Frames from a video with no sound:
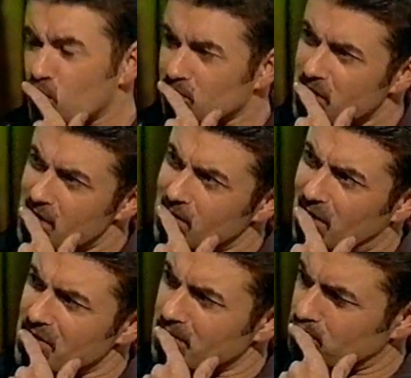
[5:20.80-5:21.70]
Well, no,
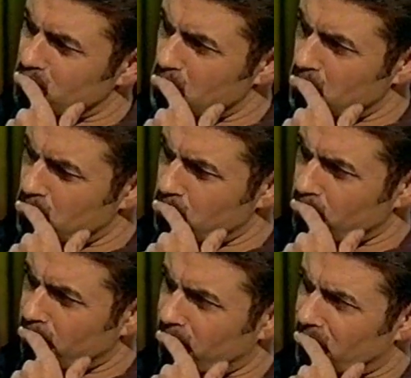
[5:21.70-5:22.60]
I think
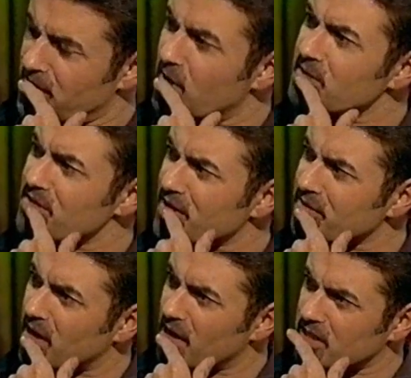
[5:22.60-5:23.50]
the only
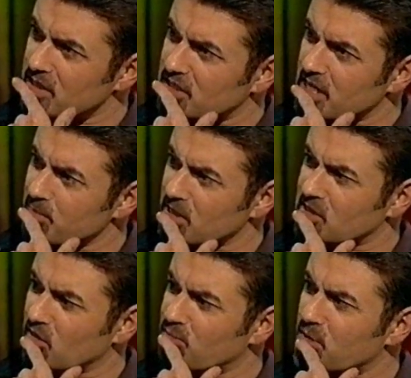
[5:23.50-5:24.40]
thing that I can see
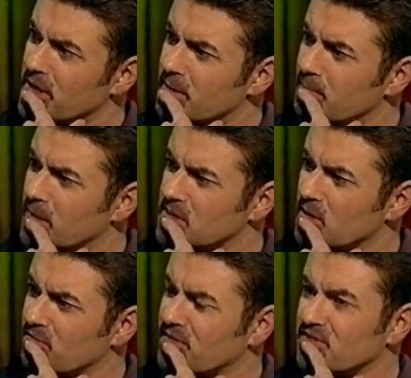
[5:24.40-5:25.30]
myself putting
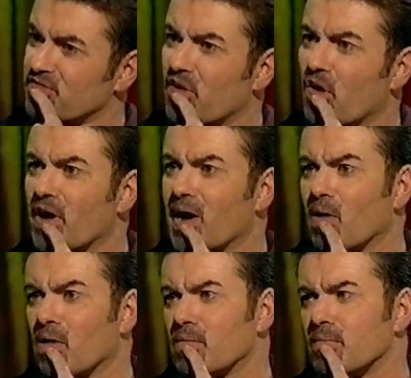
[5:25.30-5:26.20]
myself this far
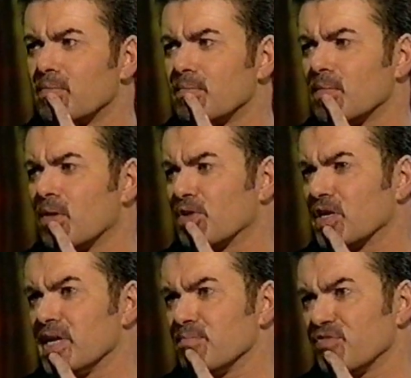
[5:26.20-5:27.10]
out on
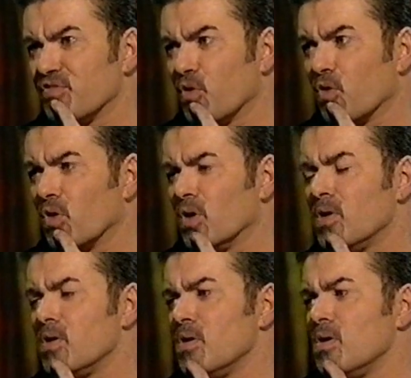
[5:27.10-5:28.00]
a limb for,
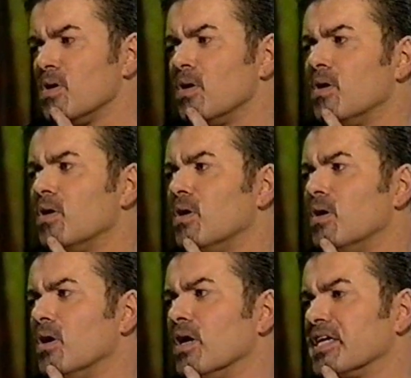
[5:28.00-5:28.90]

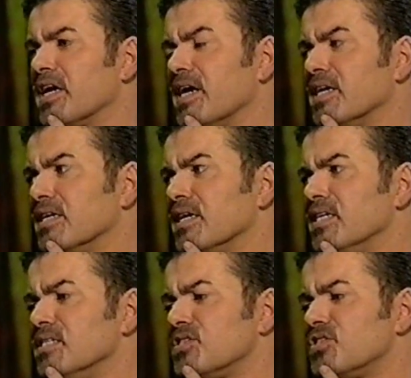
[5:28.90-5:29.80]
again,
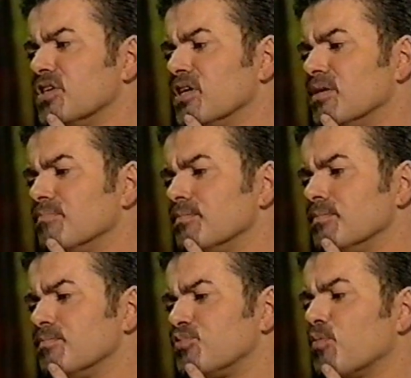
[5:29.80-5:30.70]
is
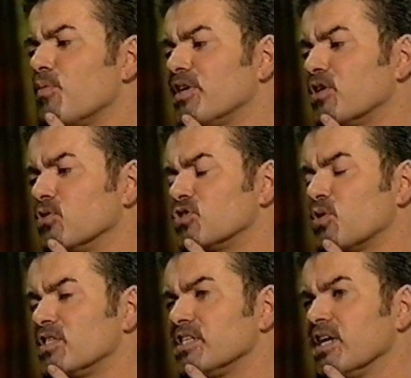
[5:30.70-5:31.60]
probably Clause
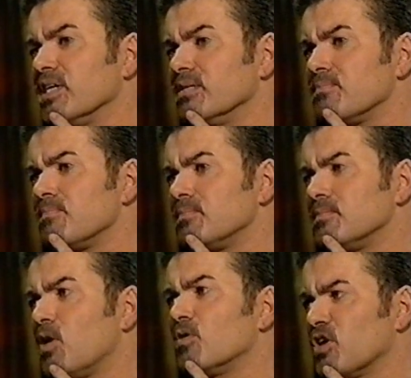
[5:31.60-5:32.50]
28.
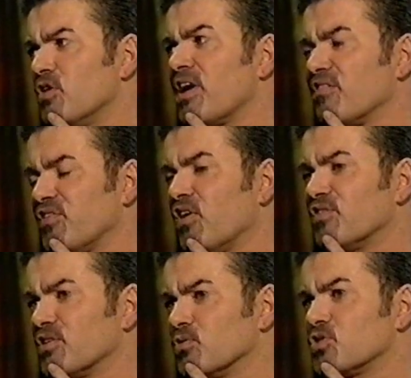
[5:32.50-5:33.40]
I would go that far
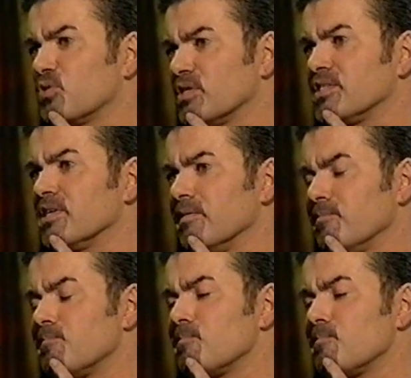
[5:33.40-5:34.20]
for Clause 28.